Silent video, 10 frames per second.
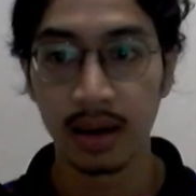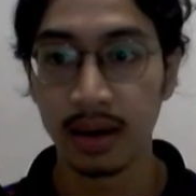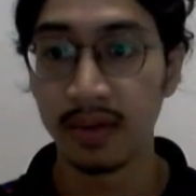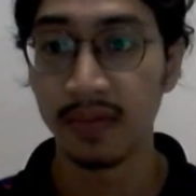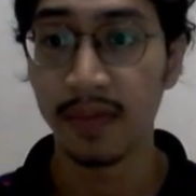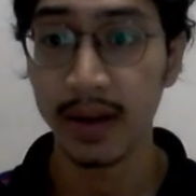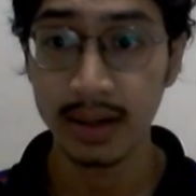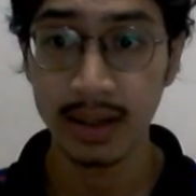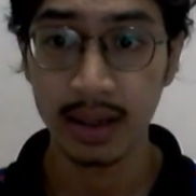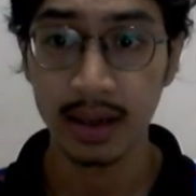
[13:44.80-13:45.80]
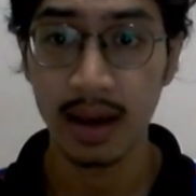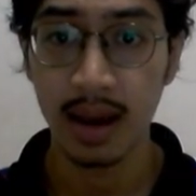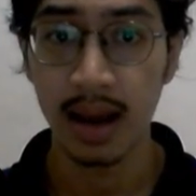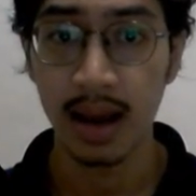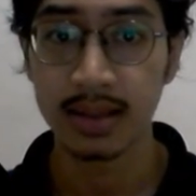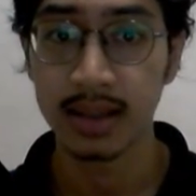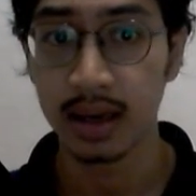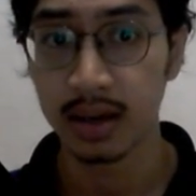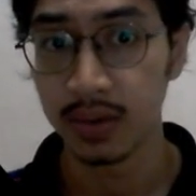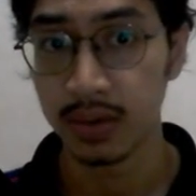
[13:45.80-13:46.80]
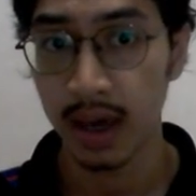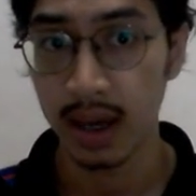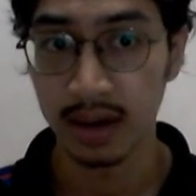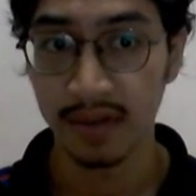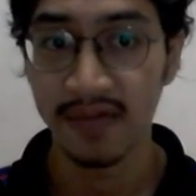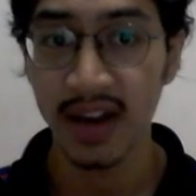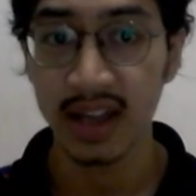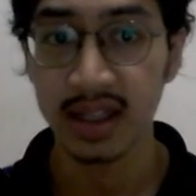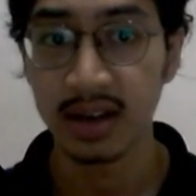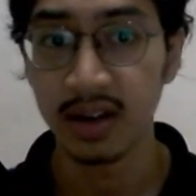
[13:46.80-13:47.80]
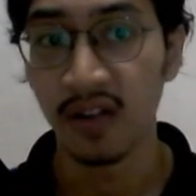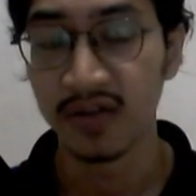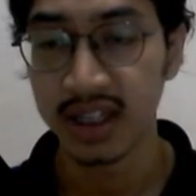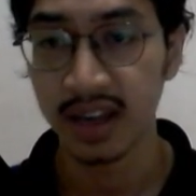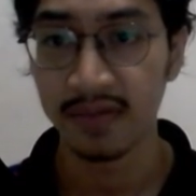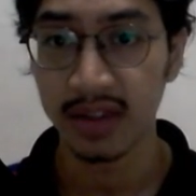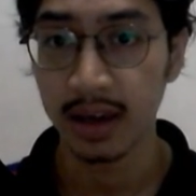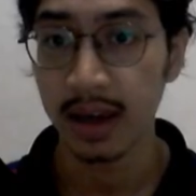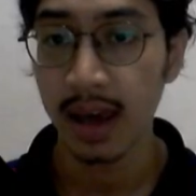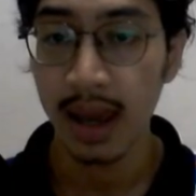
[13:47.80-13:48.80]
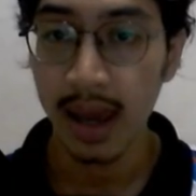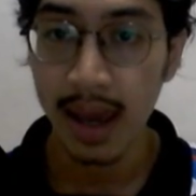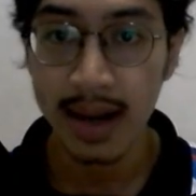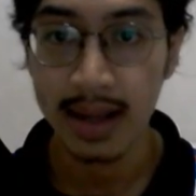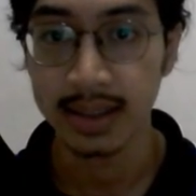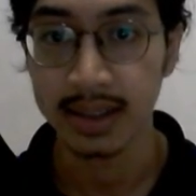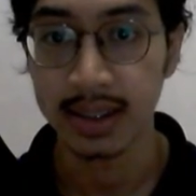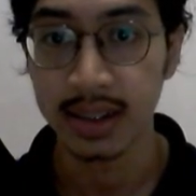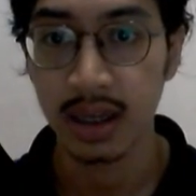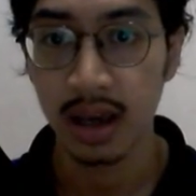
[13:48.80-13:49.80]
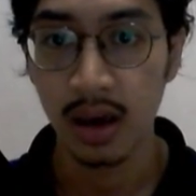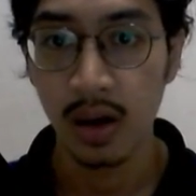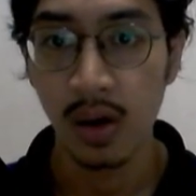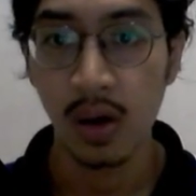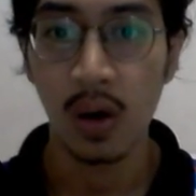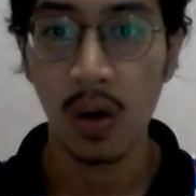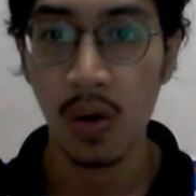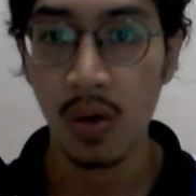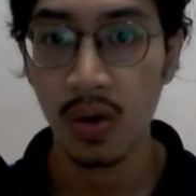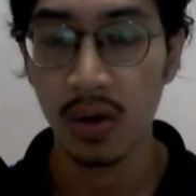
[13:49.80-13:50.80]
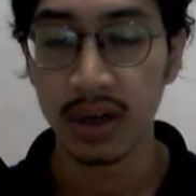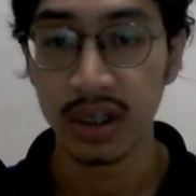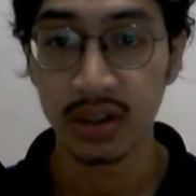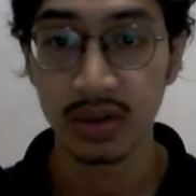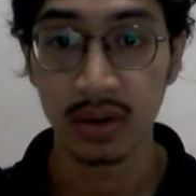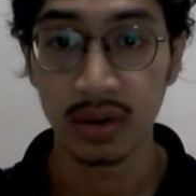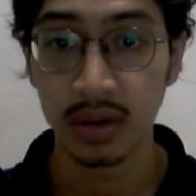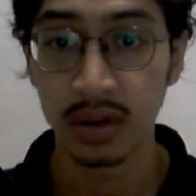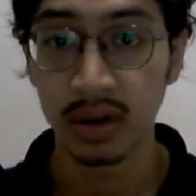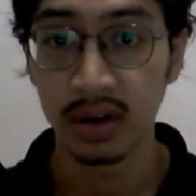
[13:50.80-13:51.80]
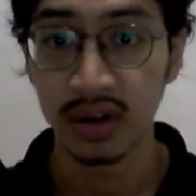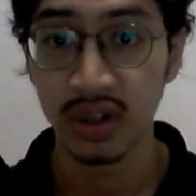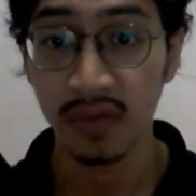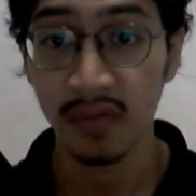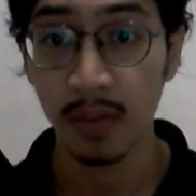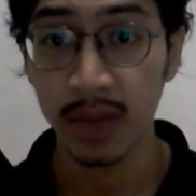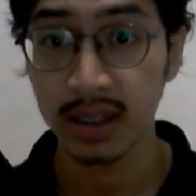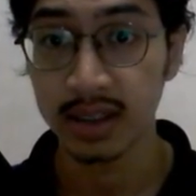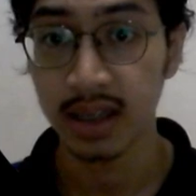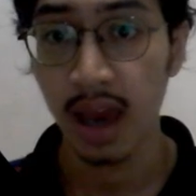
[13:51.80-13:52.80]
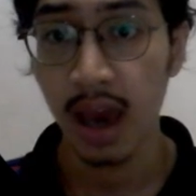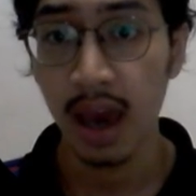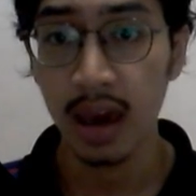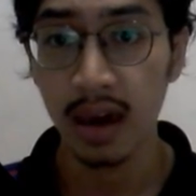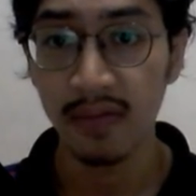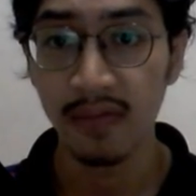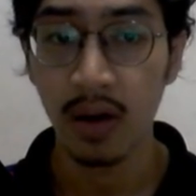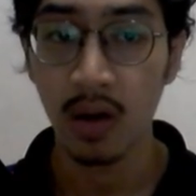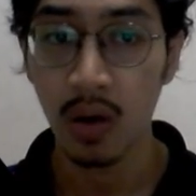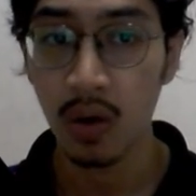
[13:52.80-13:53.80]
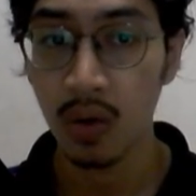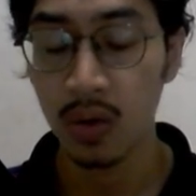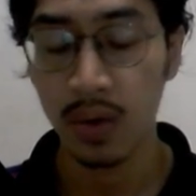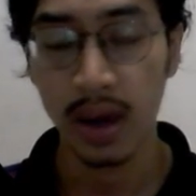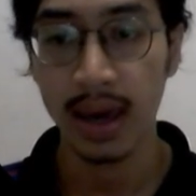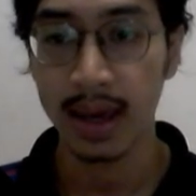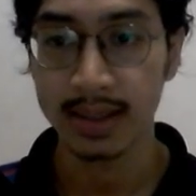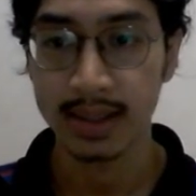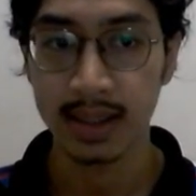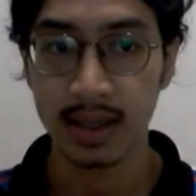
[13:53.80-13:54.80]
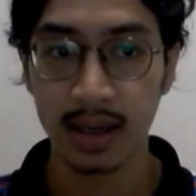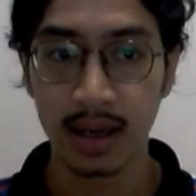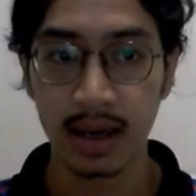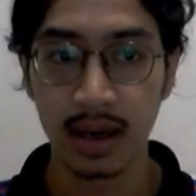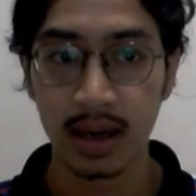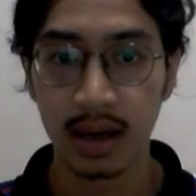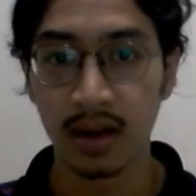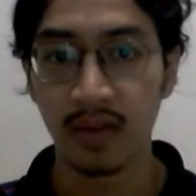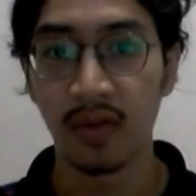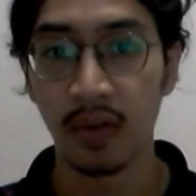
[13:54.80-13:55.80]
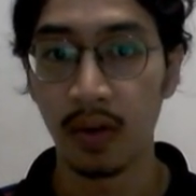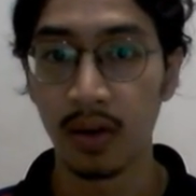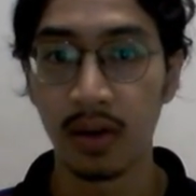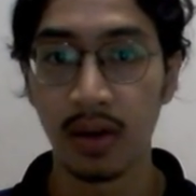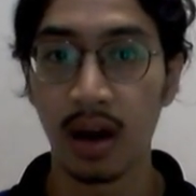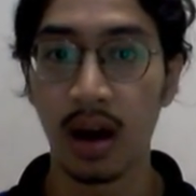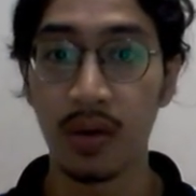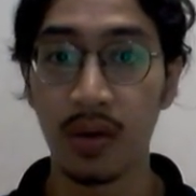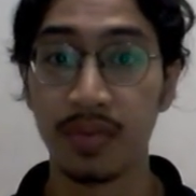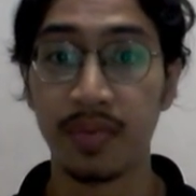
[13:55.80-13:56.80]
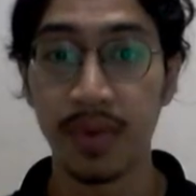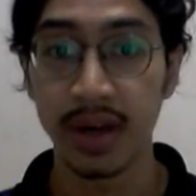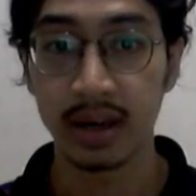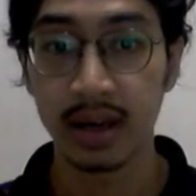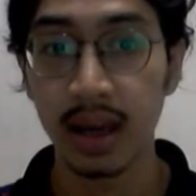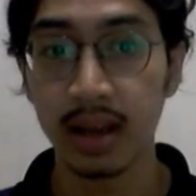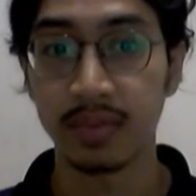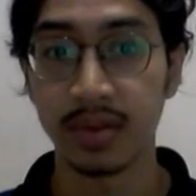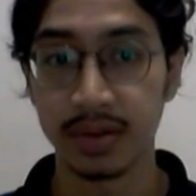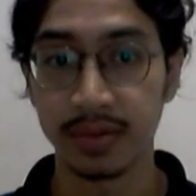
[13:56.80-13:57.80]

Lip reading: Finally, let's take a look at the factor of safety analysis, or the short form is FOS for our brake caliper.